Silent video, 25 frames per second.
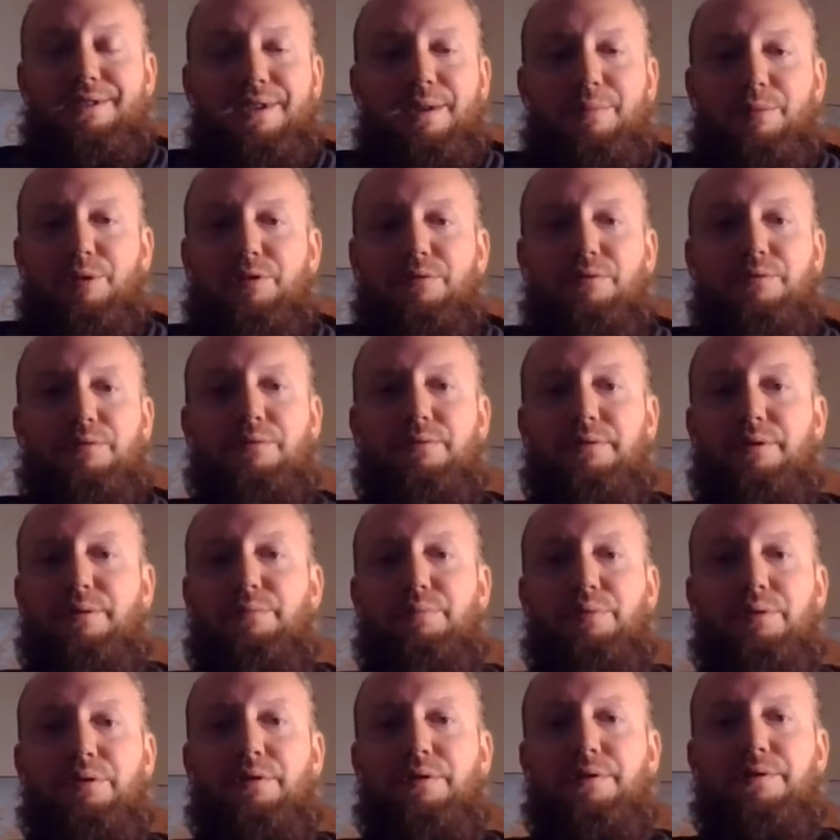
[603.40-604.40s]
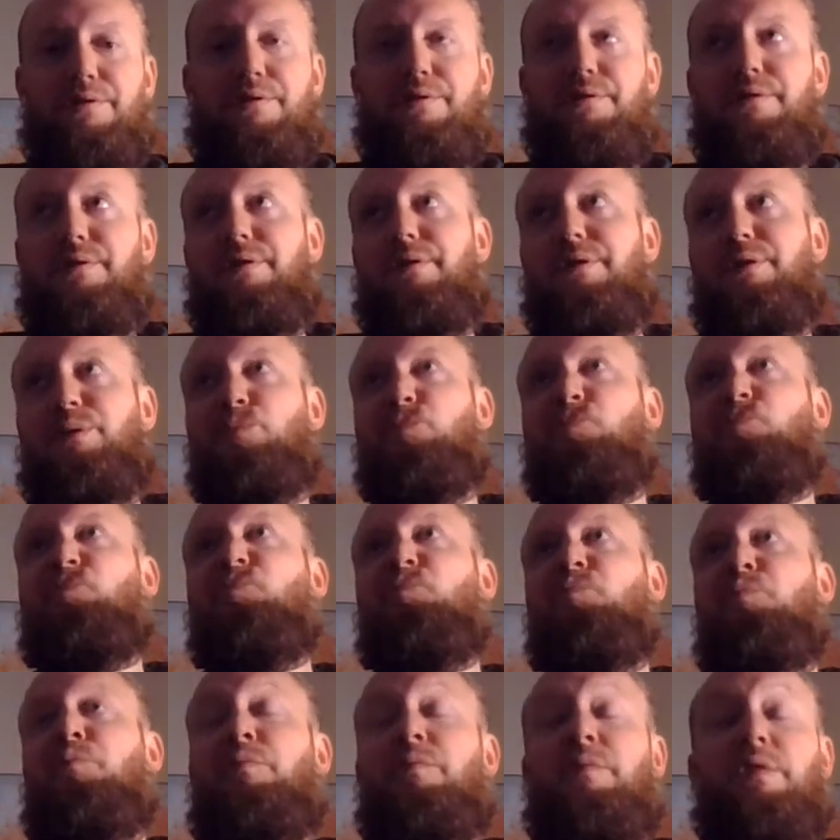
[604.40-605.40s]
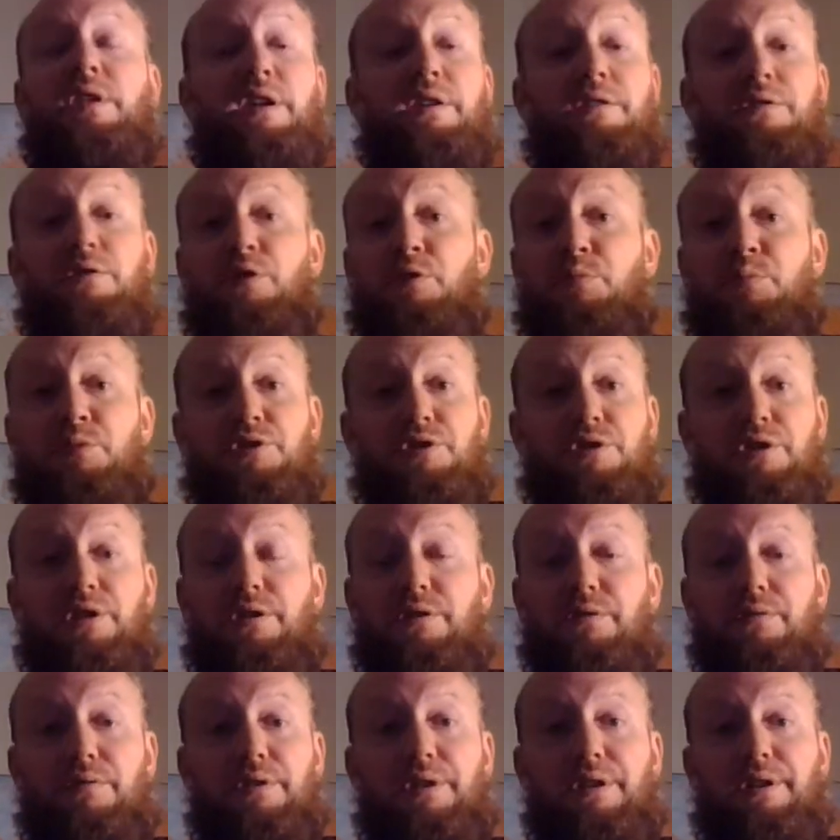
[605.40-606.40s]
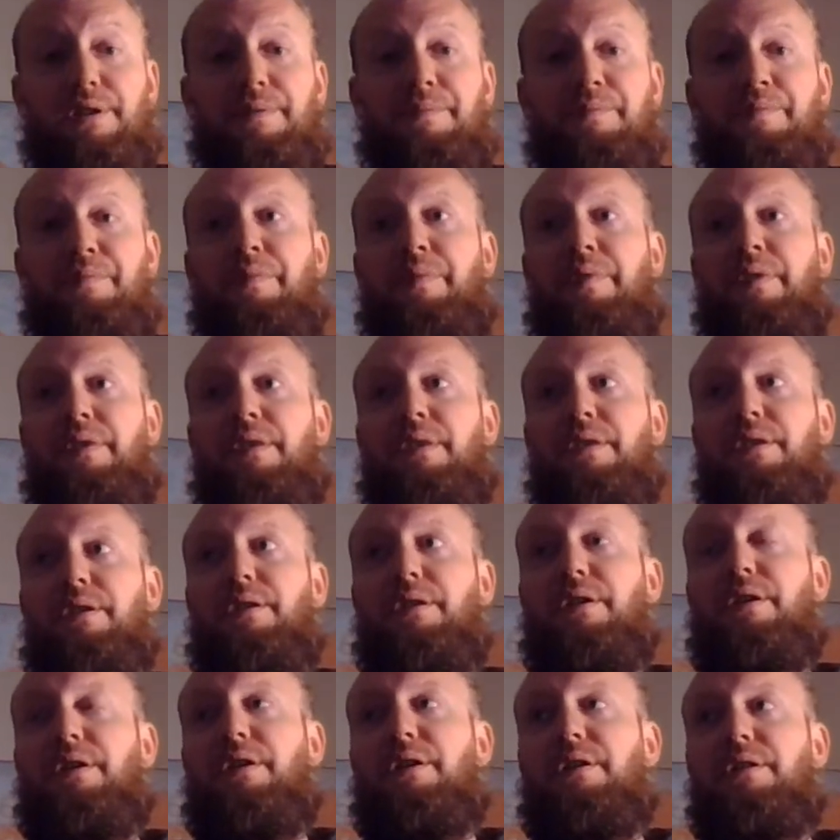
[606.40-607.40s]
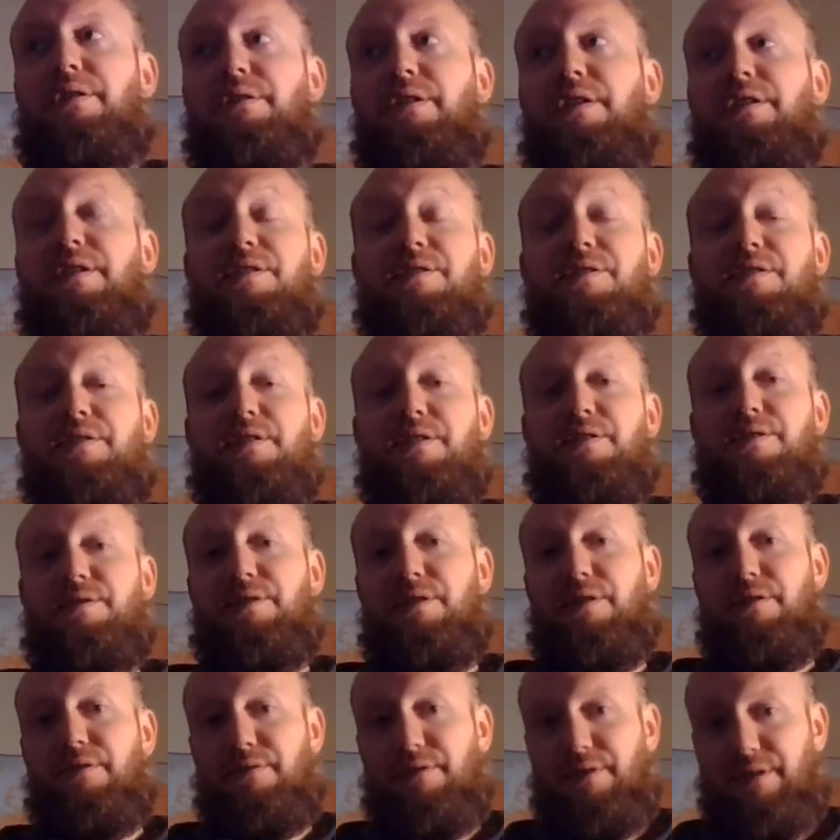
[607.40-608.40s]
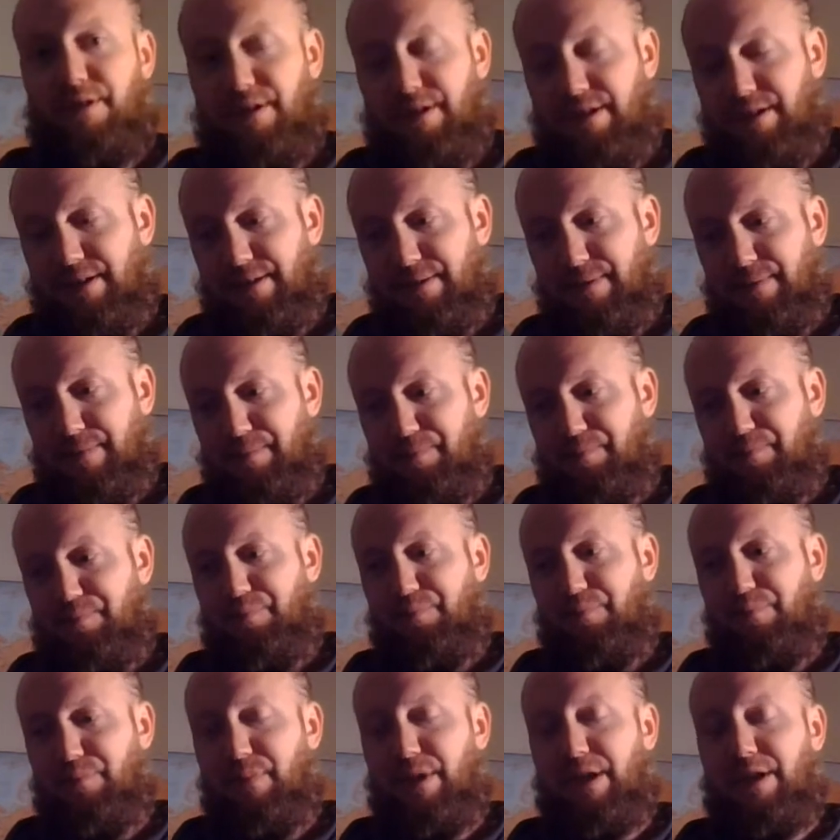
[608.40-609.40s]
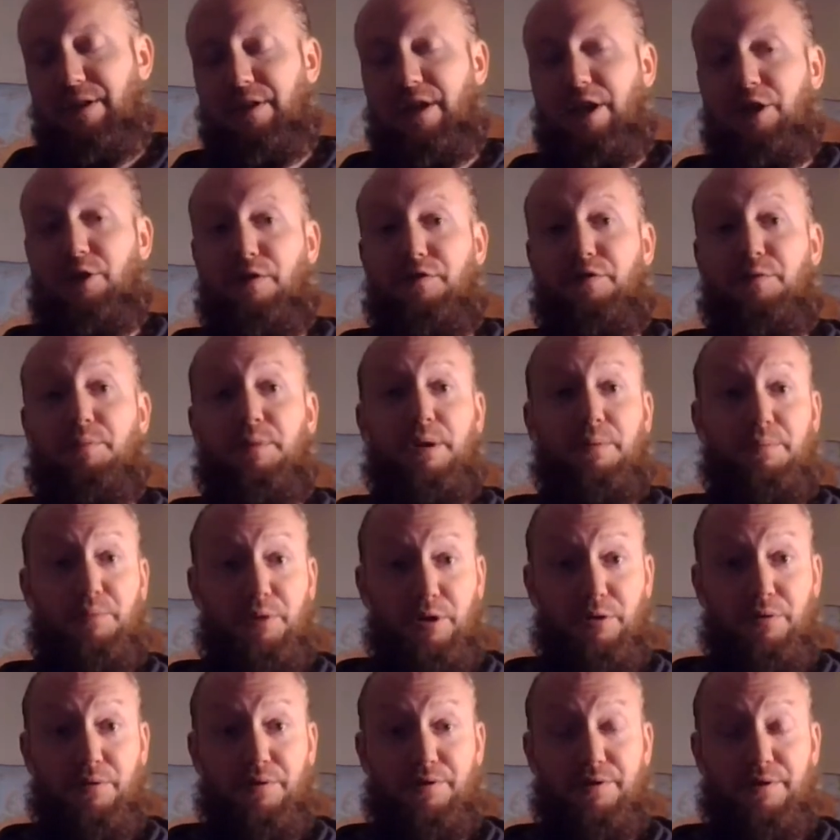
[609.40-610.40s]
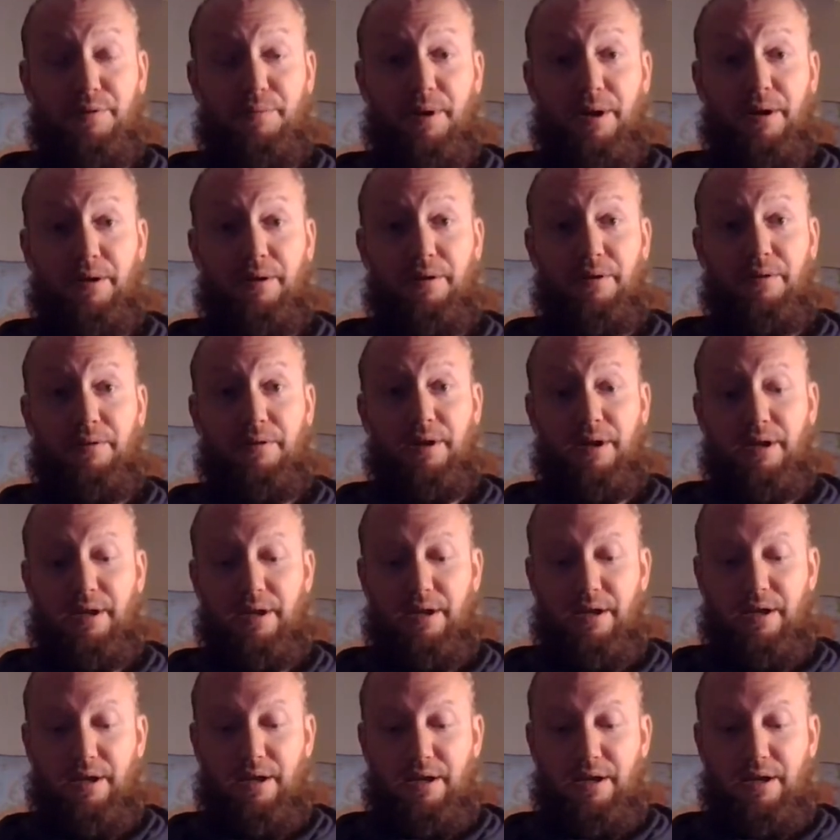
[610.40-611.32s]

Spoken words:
chemical inputs, no machinery. That doesn't necessarily mean that you have to be a purist about it, okay?